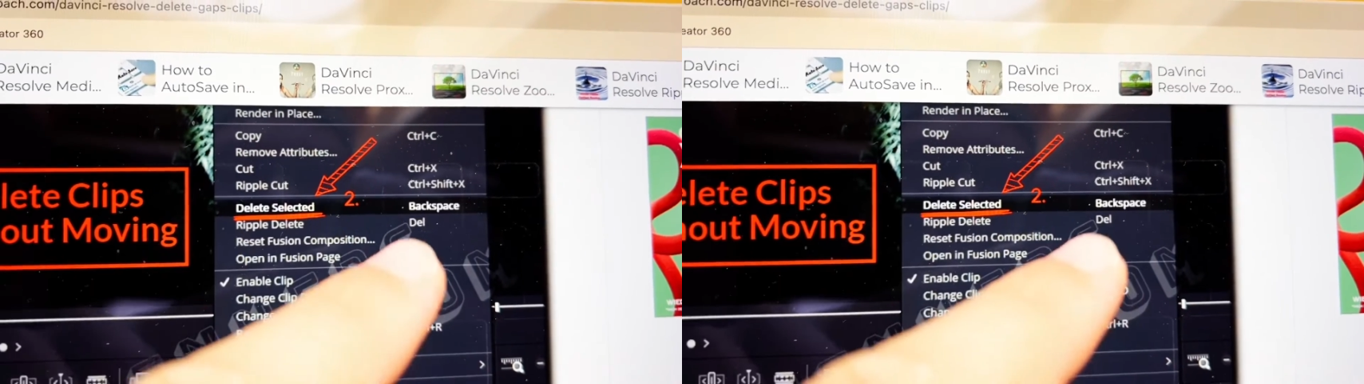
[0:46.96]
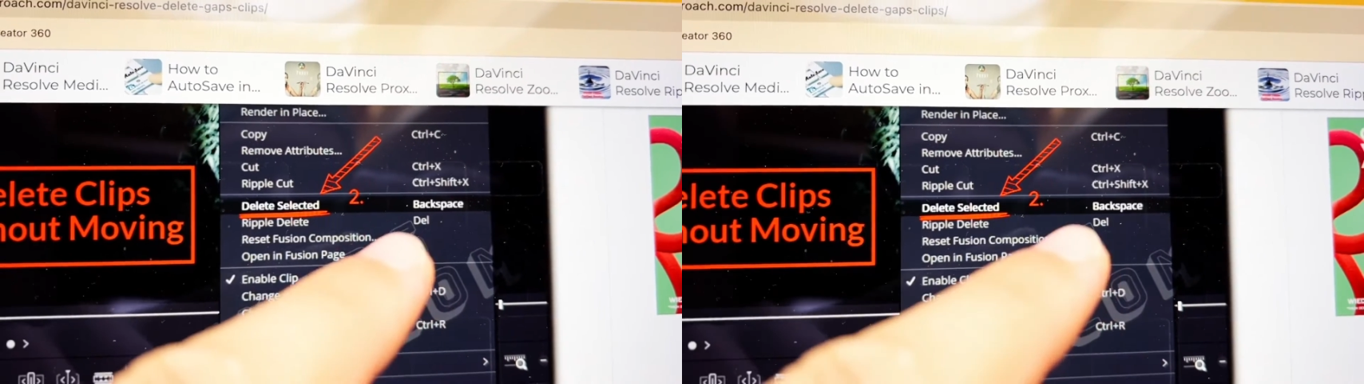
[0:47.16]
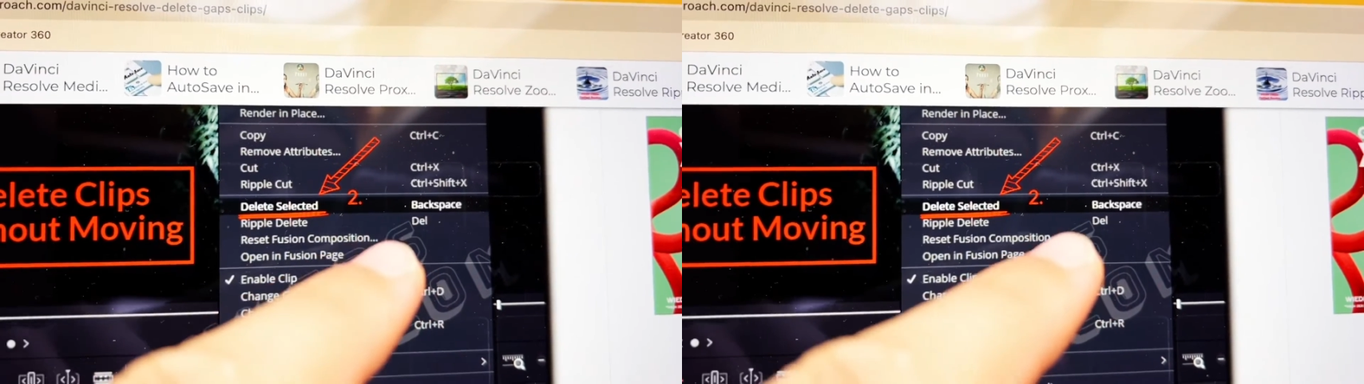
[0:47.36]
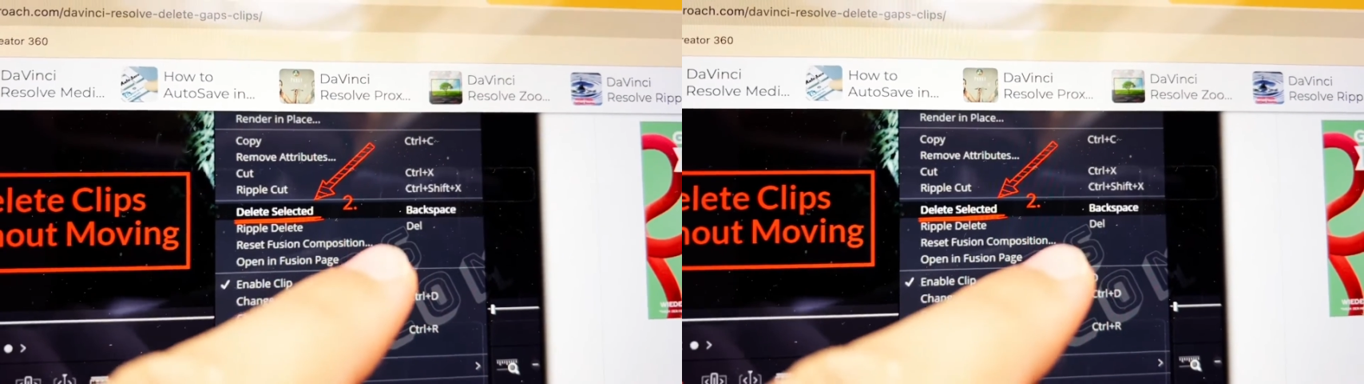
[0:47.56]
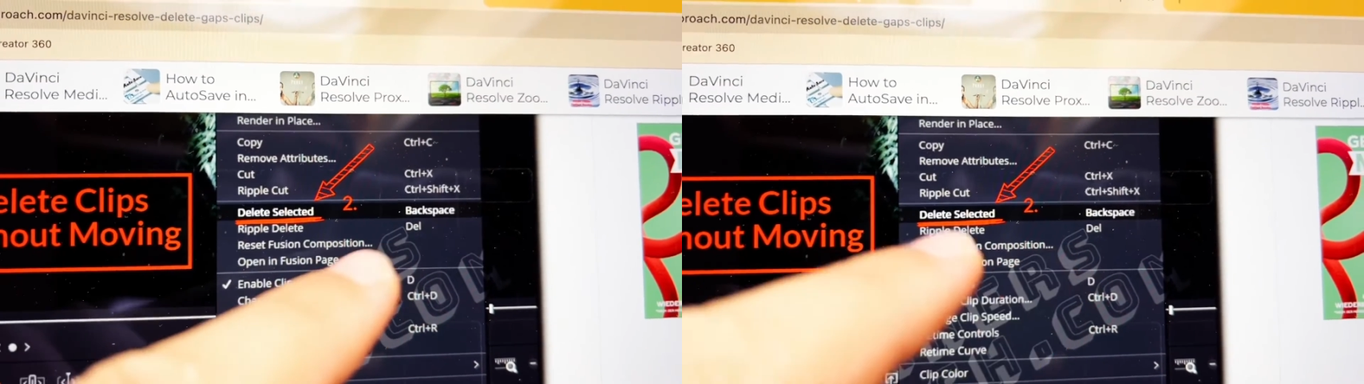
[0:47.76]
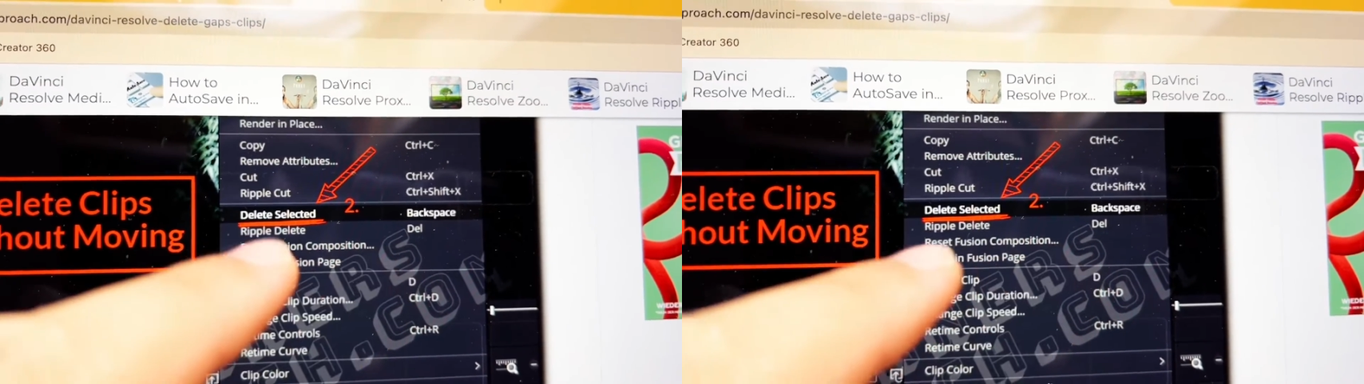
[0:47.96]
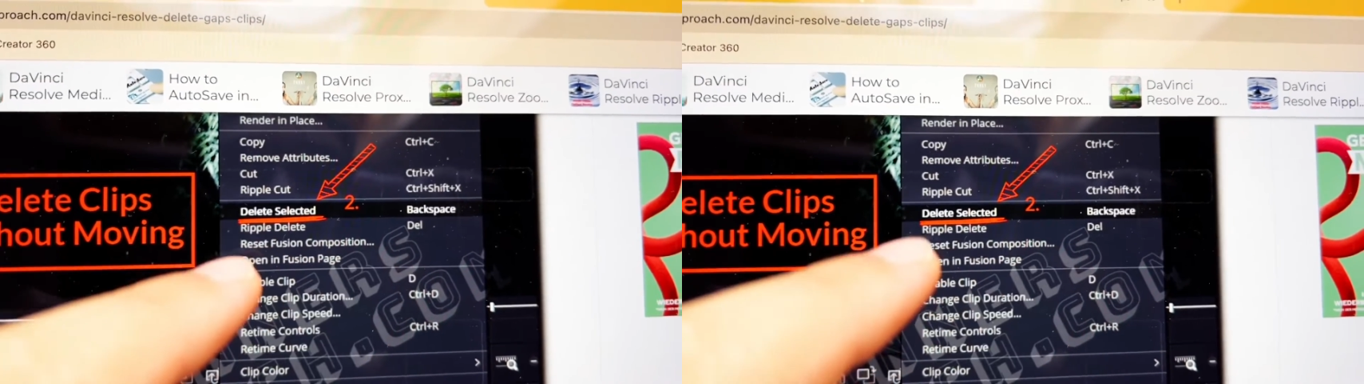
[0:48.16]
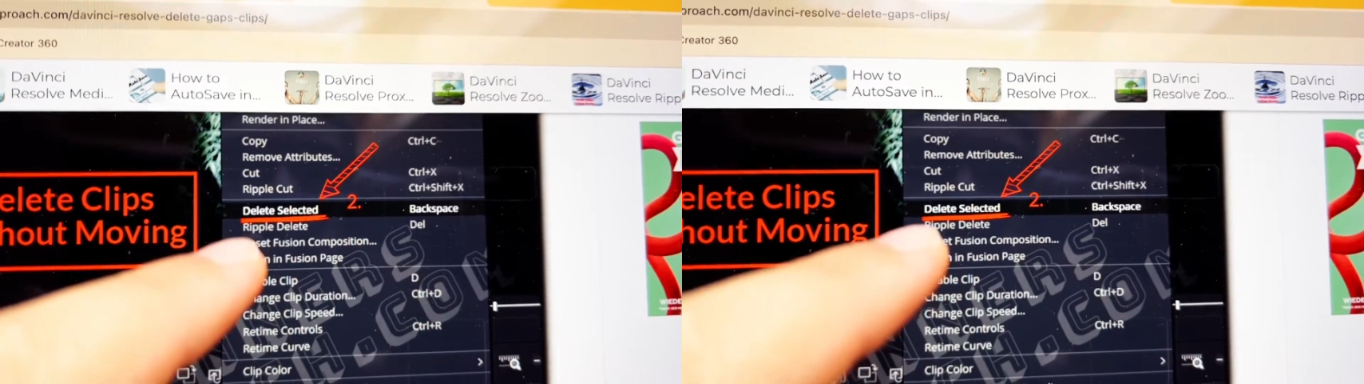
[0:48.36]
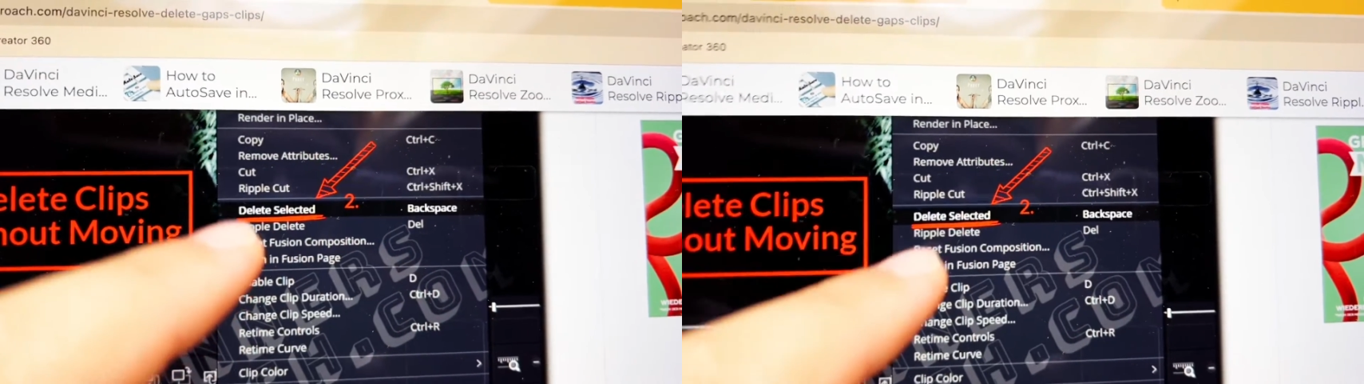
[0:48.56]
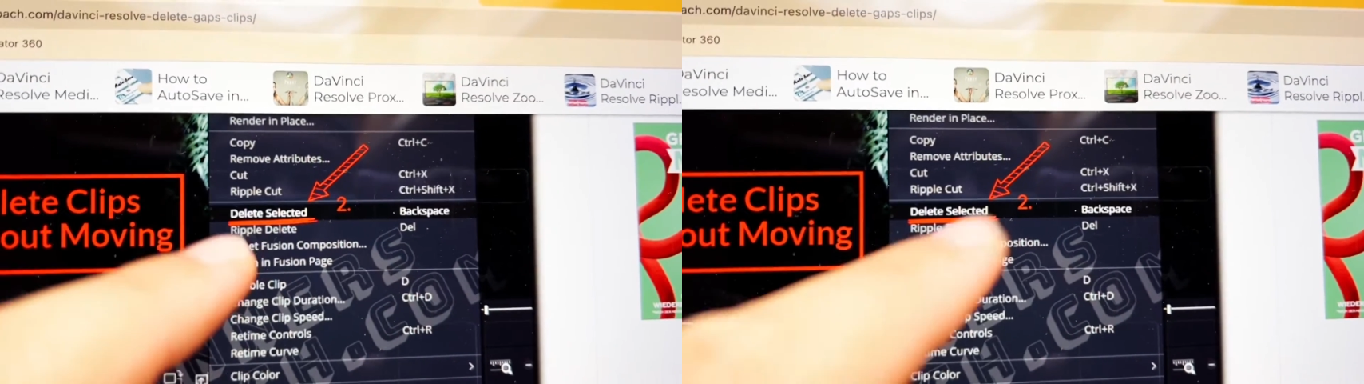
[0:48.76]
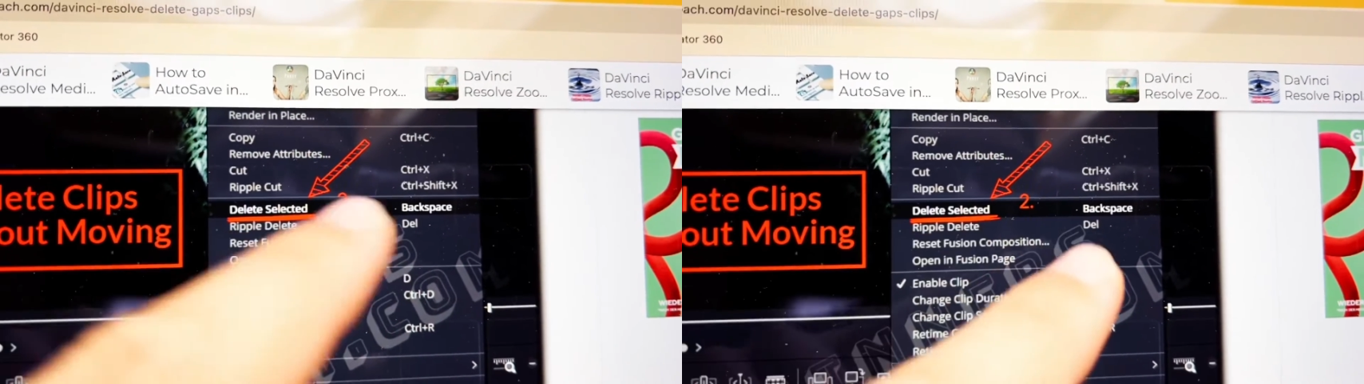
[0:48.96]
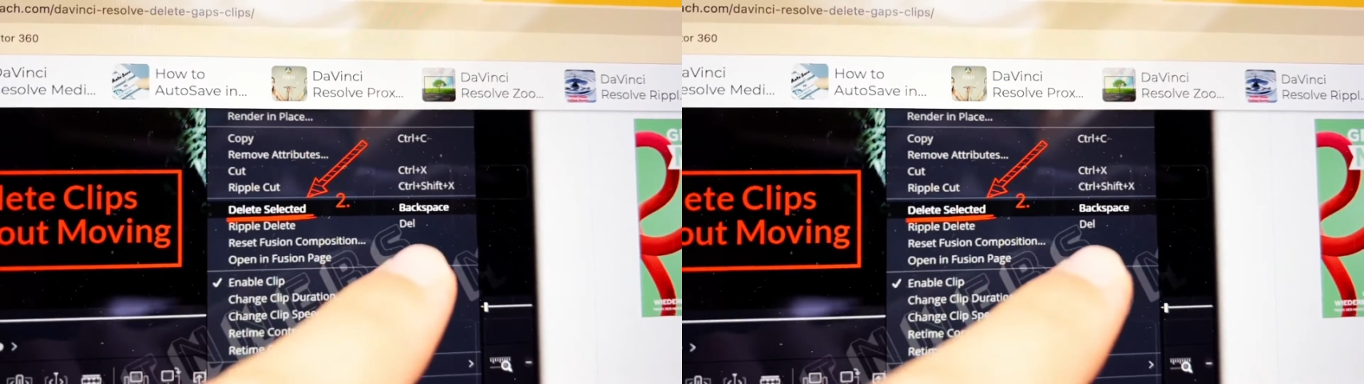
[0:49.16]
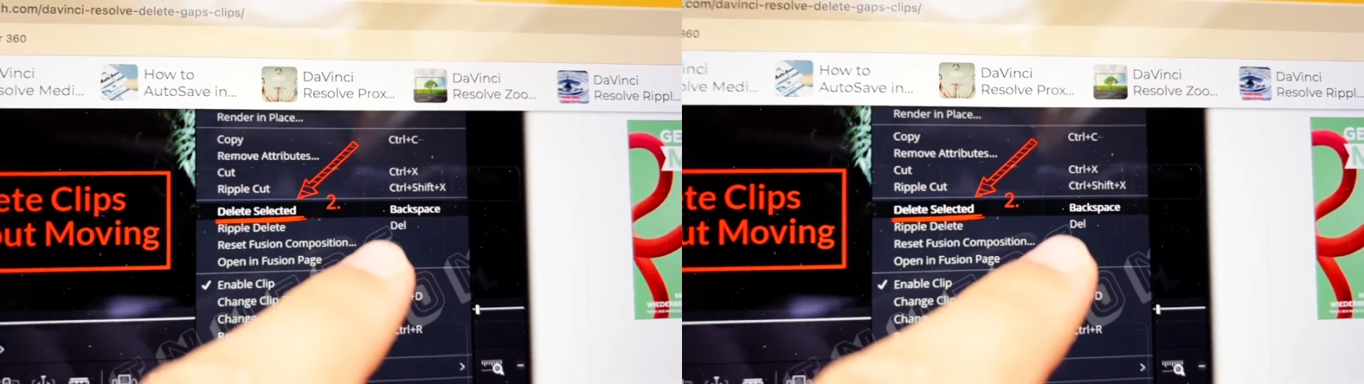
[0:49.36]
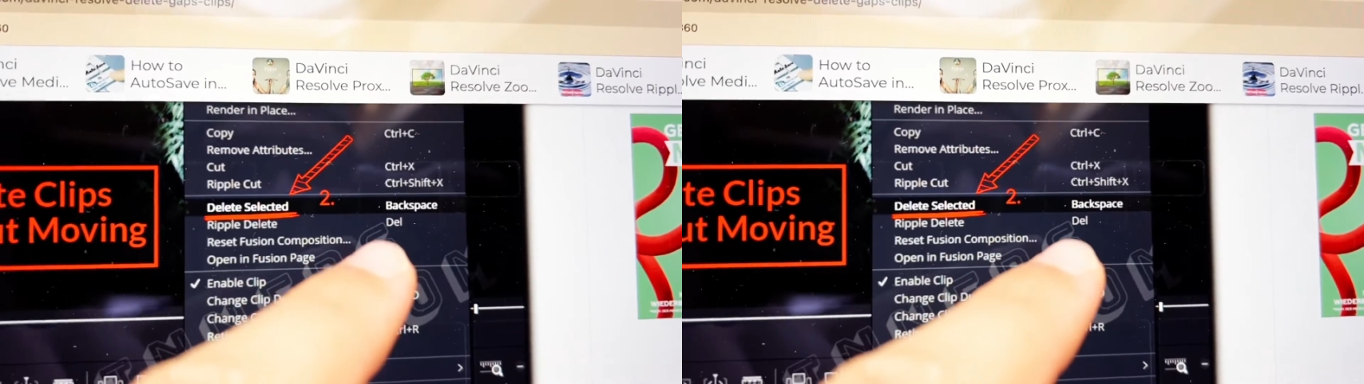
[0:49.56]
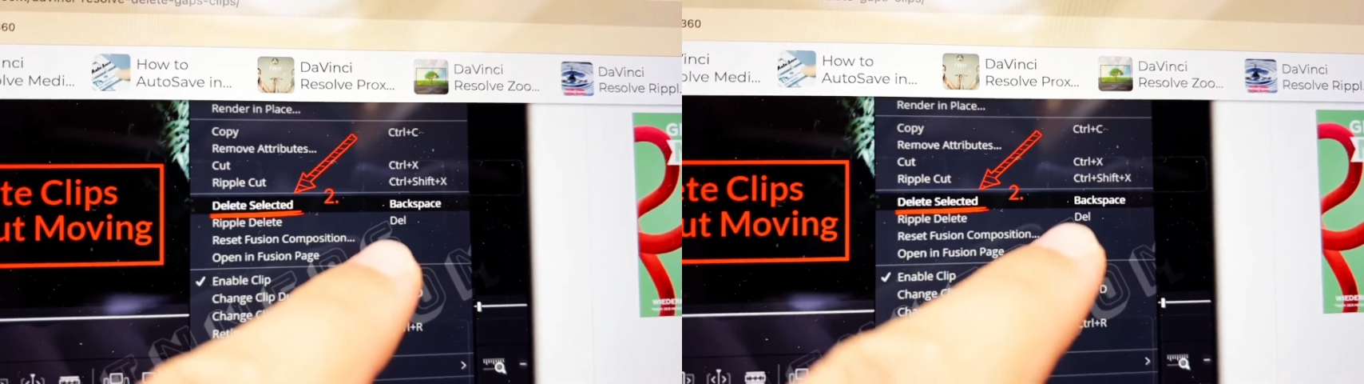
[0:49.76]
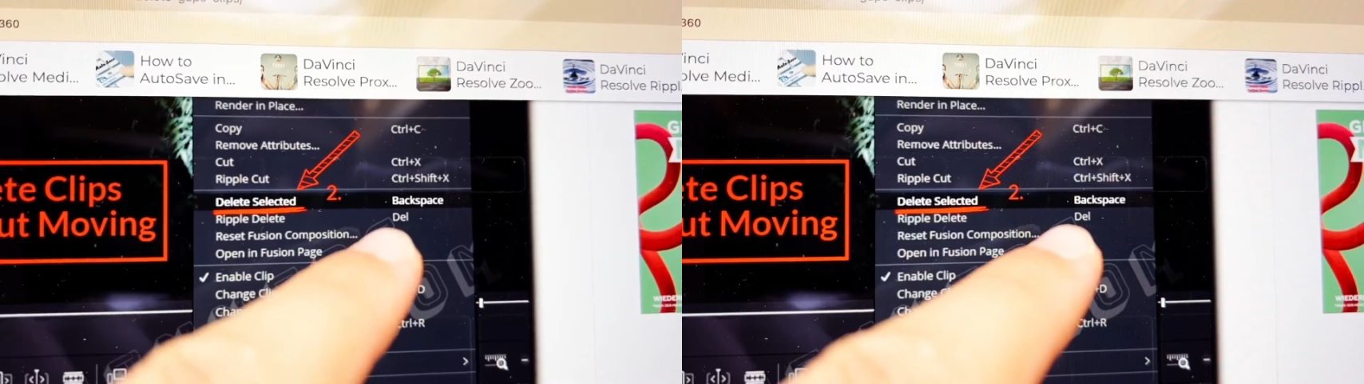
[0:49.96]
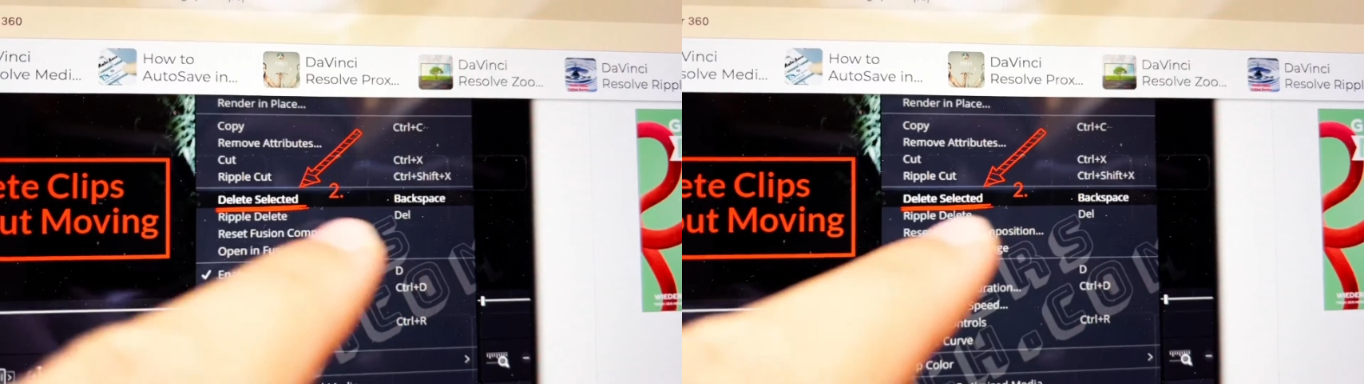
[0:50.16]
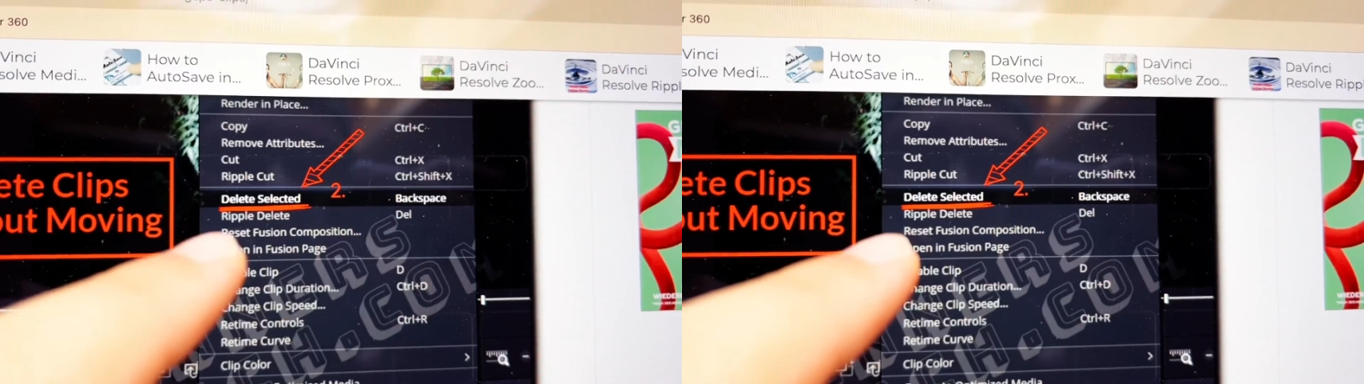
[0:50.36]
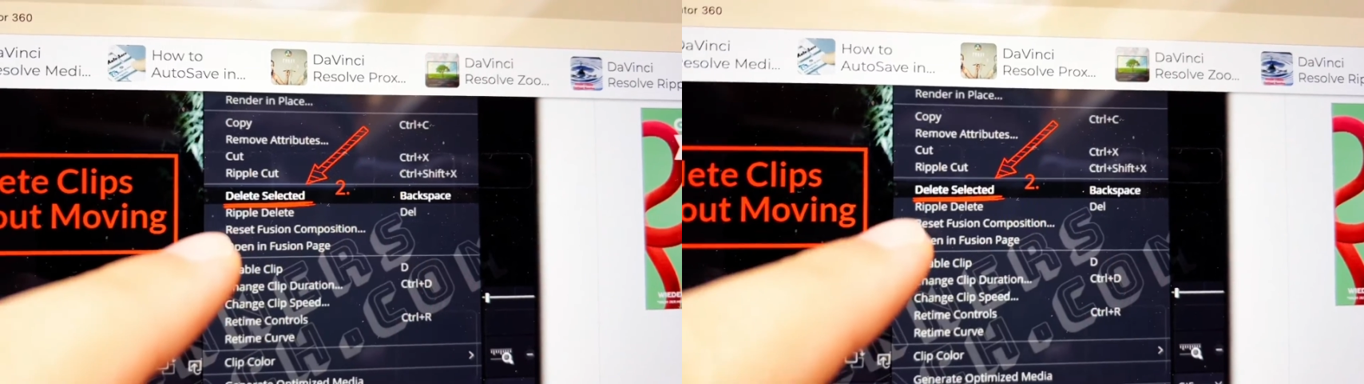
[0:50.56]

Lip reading: [unreadable: no face in view]